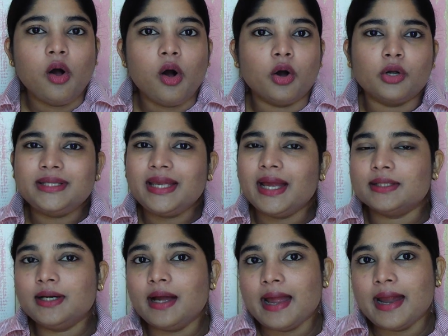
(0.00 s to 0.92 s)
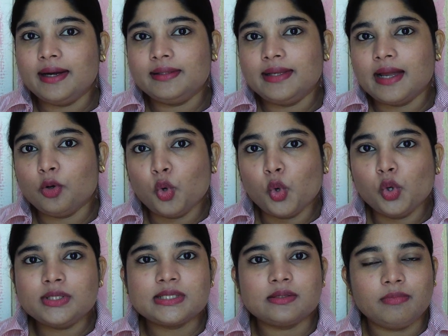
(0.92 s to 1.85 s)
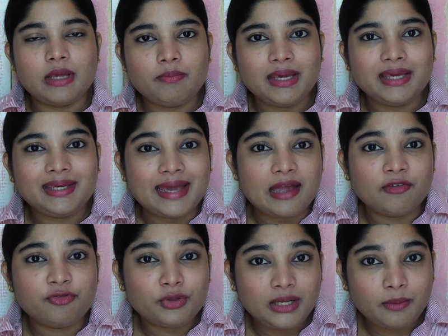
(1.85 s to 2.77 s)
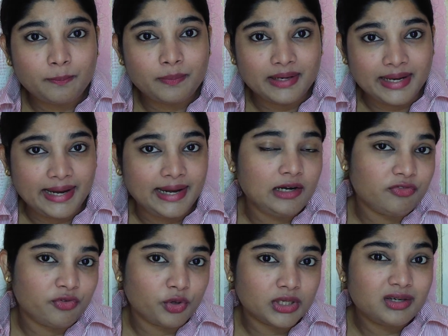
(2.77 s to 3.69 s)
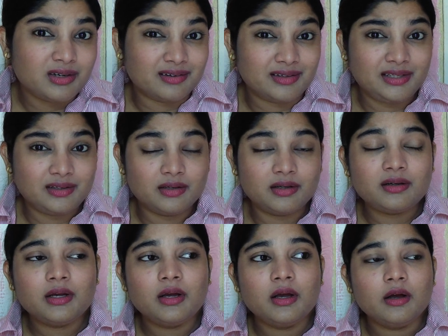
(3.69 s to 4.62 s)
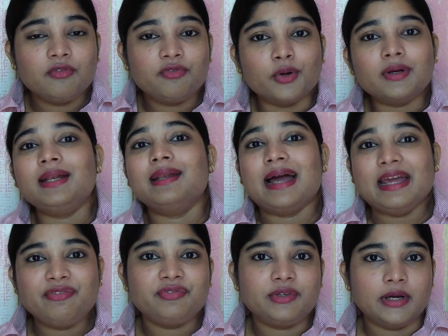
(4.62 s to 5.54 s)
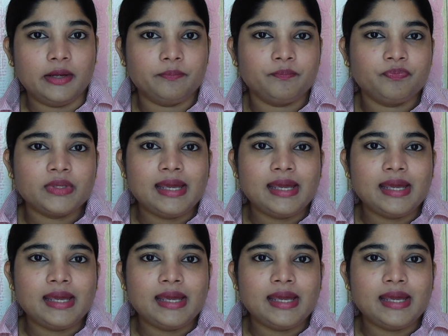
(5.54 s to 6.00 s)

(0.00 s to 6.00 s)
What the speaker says: or on the other hand, their goals may be carefully planned for a career for a lifetime.